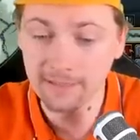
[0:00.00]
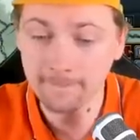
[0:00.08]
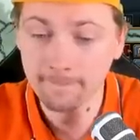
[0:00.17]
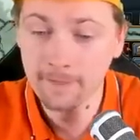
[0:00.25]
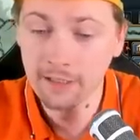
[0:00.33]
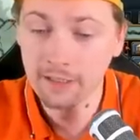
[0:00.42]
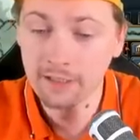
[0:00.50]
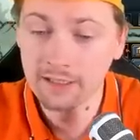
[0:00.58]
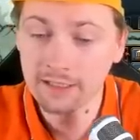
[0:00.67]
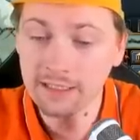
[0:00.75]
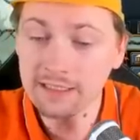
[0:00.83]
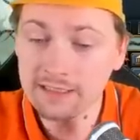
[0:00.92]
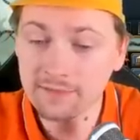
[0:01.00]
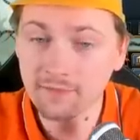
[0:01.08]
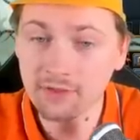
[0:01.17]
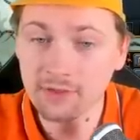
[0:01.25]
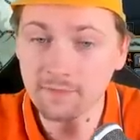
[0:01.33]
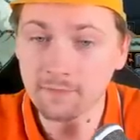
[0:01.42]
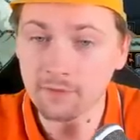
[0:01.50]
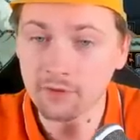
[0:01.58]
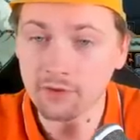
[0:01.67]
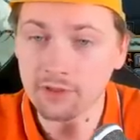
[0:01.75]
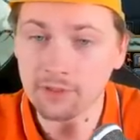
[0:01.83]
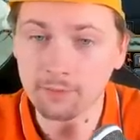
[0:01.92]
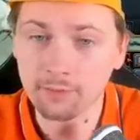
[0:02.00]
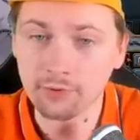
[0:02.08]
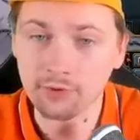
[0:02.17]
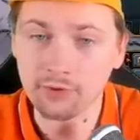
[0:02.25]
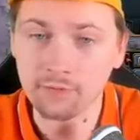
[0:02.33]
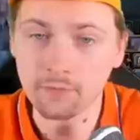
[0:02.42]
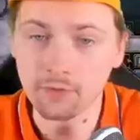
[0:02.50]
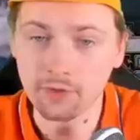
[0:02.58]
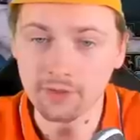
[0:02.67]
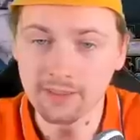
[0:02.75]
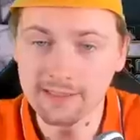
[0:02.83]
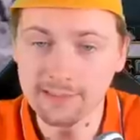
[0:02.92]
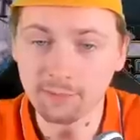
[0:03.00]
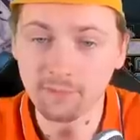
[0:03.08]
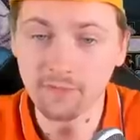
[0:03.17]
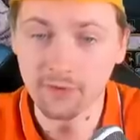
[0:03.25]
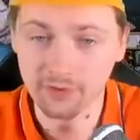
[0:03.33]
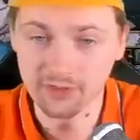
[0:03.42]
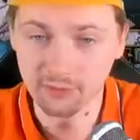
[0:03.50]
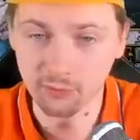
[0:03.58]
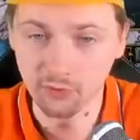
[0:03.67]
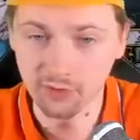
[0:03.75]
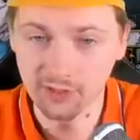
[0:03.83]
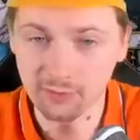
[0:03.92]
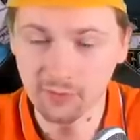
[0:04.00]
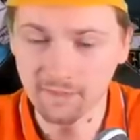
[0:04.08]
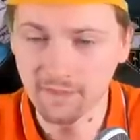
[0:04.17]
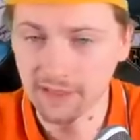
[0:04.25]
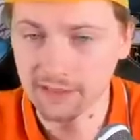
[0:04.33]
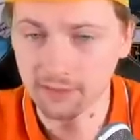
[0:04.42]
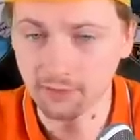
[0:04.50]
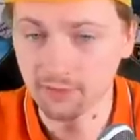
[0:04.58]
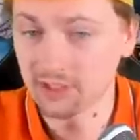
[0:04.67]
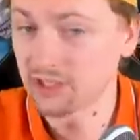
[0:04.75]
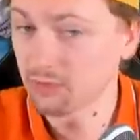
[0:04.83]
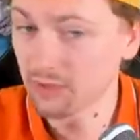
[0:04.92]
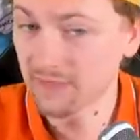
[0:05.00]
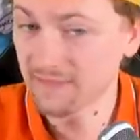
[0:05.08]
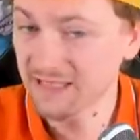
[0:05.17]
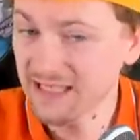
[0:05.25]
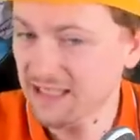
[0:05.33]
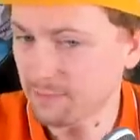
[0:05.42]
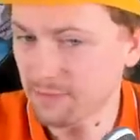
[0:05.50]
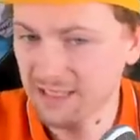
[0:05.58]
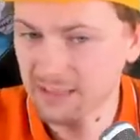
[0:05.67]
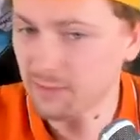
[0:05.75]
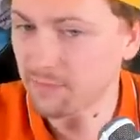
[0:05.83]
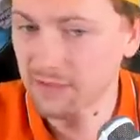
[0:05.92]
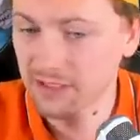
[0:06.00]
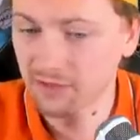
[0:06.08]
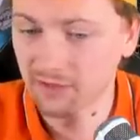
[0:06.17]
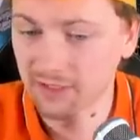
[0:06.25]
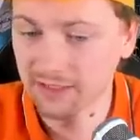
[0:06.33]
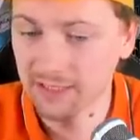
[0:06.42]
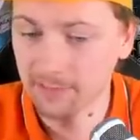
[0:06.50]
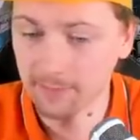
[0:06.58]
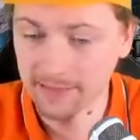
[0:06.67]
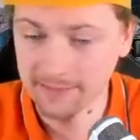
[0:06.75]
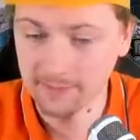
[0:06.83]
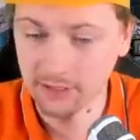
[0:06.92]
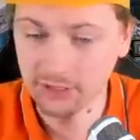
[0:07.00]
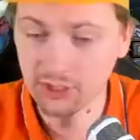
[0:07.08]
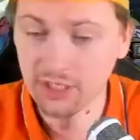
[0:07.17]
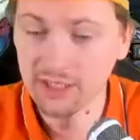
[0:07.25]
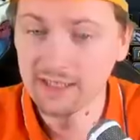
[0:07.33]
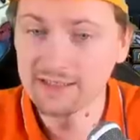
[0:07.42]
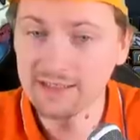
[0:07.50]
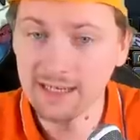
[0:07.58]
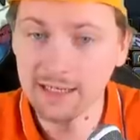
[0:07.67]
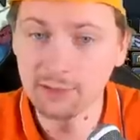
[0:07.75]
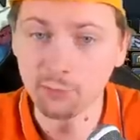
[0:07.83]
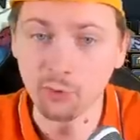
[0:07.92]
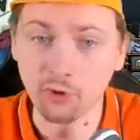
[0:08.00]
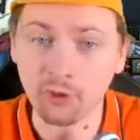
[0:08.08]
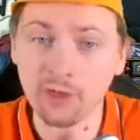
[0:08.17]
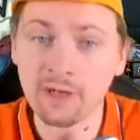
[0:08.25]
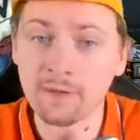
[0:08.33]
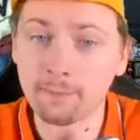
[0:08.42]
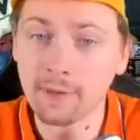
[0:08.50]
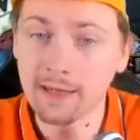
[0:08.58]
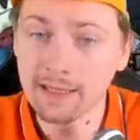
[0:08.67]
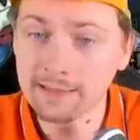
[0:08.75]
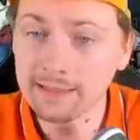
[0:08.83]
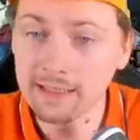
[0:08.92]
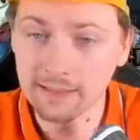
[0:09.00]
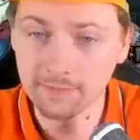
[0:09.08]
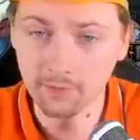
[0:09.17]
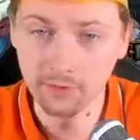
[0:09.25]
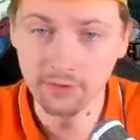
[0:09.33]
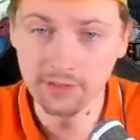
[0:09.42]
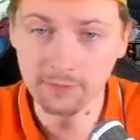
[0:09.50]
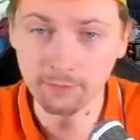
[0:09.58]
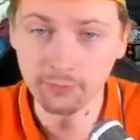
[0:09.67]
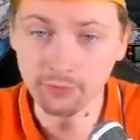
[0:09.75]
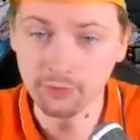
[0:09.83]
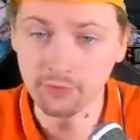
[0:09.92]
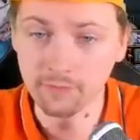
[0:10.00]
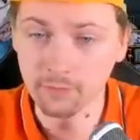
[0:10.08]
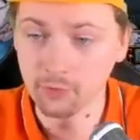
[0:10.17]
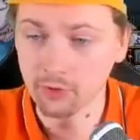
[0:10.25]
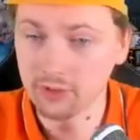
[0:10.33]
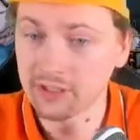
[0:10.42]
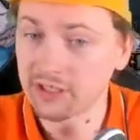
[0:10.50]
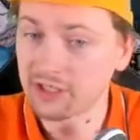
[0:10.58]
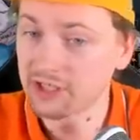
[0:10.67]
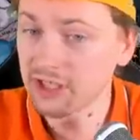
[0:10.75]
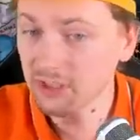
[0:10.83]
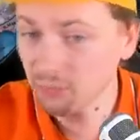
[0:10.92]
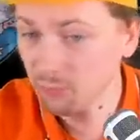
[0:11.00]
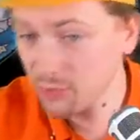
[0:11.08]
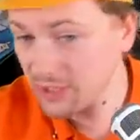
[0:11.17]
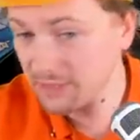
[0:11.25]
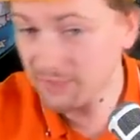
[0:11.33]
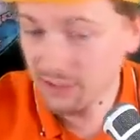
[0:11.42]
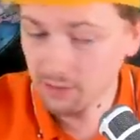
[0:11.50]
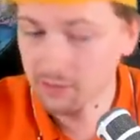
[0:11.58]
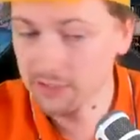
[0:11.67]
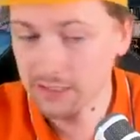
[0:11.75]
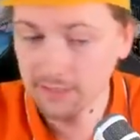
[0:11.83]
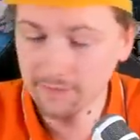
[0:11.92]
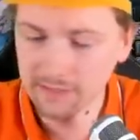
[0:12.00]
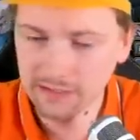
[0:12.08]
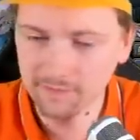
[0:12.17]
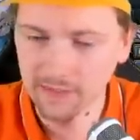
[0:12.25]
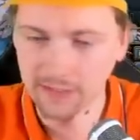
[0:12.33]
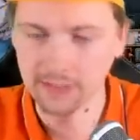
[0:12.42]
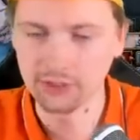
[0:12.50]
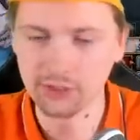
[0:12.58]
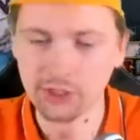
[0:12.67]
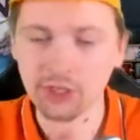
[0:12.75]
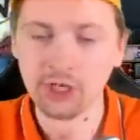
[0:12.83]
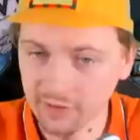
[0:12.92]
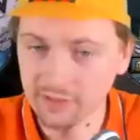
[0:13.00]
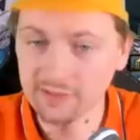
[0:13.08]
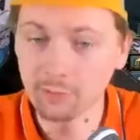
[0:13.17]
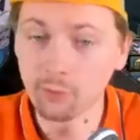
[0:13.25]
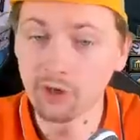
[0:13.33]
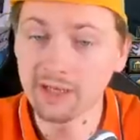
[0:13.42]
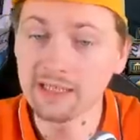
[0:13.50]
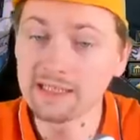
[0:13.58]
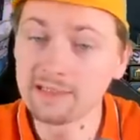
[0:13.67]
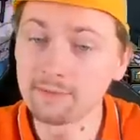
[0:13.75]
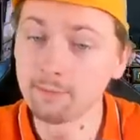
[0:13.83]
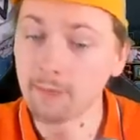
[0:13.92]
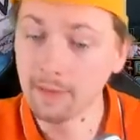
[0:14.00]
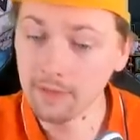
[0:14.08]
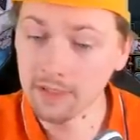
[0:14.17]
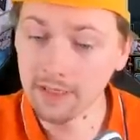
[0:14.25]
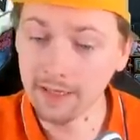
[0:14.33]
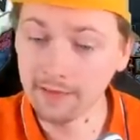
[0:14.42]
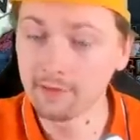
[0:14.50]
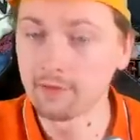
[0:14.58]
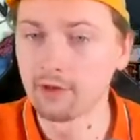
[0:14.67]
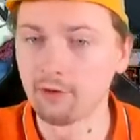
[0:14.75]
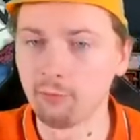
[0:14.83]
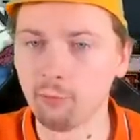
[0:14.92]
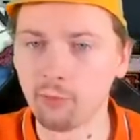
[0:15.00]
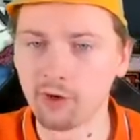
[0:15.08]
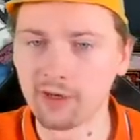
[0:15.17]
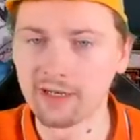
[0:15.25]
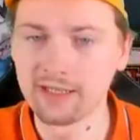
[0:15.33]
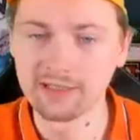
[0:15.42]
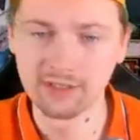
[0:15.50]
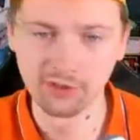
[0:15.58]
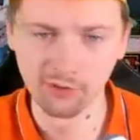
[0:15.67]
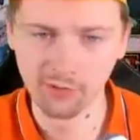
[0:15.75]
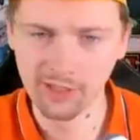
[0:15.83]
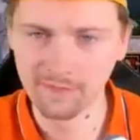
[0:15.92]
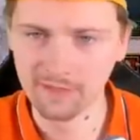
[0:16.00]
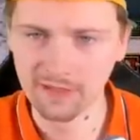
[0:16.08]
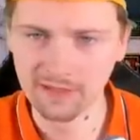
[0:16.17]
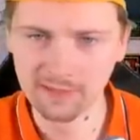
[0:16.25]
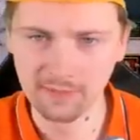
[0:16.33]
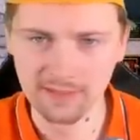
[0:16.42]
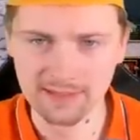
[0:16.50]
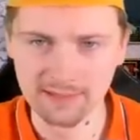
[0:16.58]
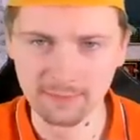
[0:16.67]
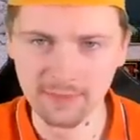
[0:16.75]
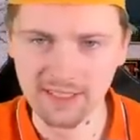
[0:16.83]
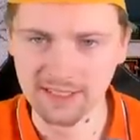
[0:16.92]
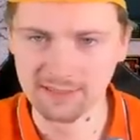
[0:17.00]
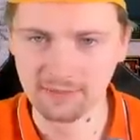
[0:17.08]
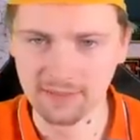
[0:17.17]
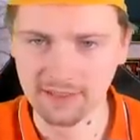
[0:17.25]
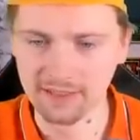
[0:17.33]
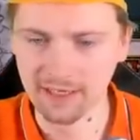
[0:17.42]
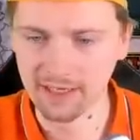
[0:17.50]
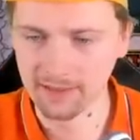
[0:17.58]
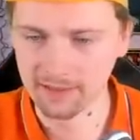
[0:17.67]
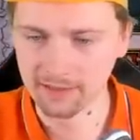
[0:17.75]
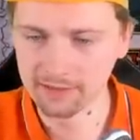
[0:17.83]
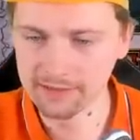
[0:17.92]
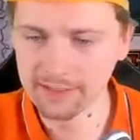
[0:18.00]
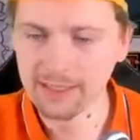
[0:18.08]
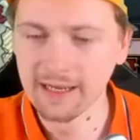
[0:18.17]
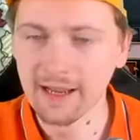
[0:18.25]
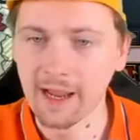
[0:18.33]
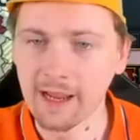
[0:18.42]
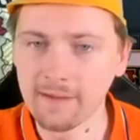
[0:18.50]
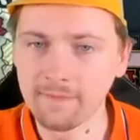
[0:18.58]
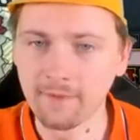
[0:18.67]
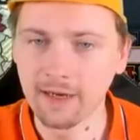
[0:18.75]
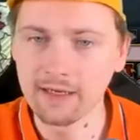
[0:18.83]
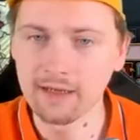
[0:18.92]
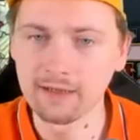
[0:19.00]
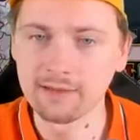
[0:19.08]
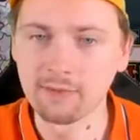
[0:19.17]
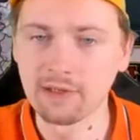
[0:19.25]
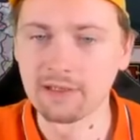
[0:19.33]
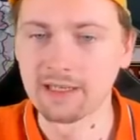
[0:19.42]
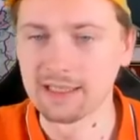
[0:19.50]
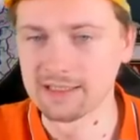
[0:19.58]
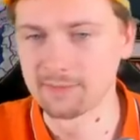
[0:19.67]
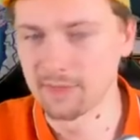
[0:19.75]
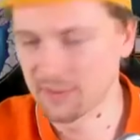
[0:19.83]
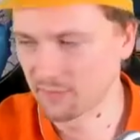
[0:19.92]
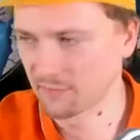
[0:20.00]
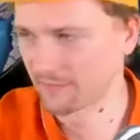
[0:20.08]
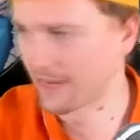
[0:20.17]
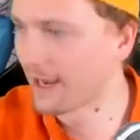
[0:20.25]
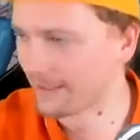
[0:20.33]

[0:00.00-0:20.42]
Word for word: see, East Frisian Florentine Punitive War, that's first war that we are fighting on. Here we have England, but I don't think they're gonna help us much. Second war, Palatinate Florentine Punitive War. Here we theoretically have an advantage. Then there's a war against Memmingen, war against Genoa. I think this one is the biggest one and the hardest. And finally the one against Bayreuth.